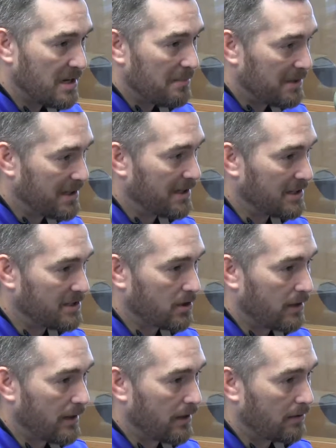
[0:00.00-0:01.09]
but then they
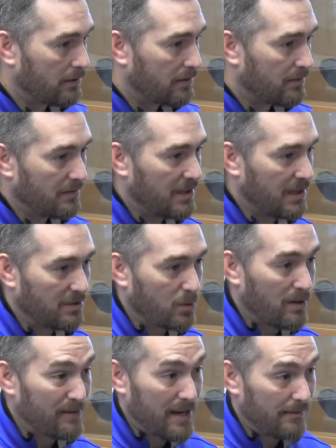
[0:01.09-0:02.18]
turn out,
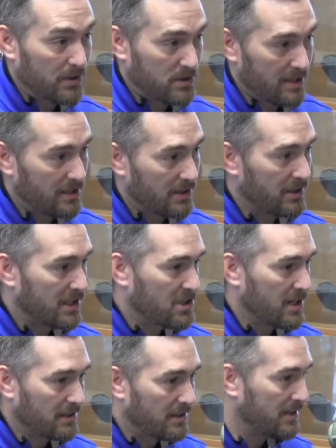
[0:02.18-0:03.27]
25 years later, they
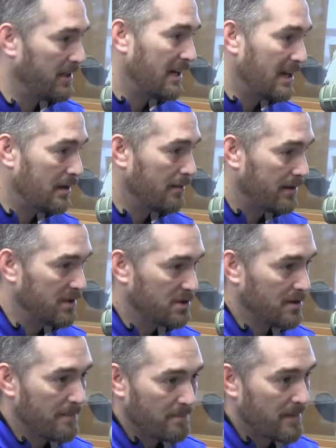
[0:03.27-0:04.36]
check the DNA
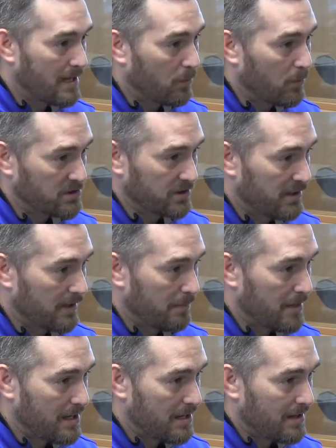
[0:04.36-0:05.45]
evidence, and it wasn't
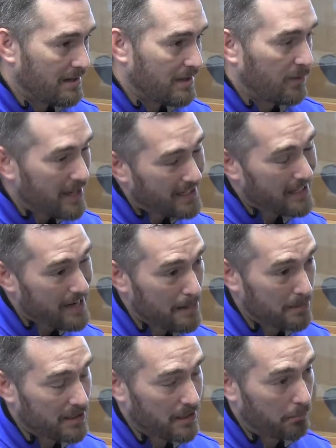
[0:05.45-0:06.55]
them. Now, if that can
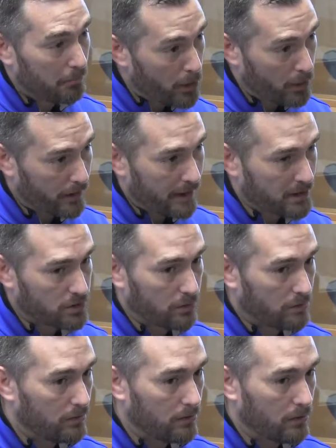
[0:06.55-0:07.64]
happen in a murder case
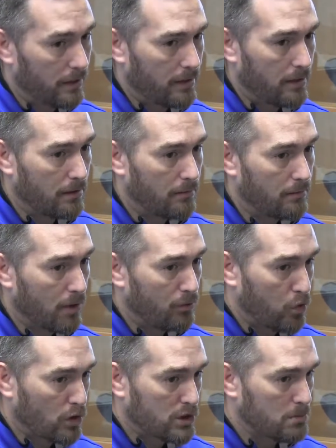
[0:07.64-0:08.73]
or a
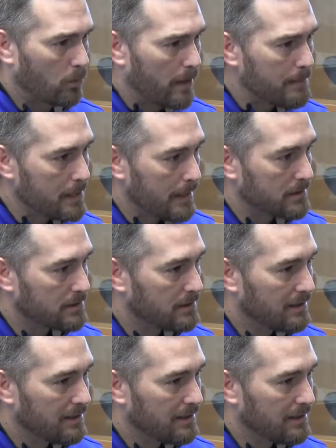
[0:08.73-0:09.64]
forcible rape case,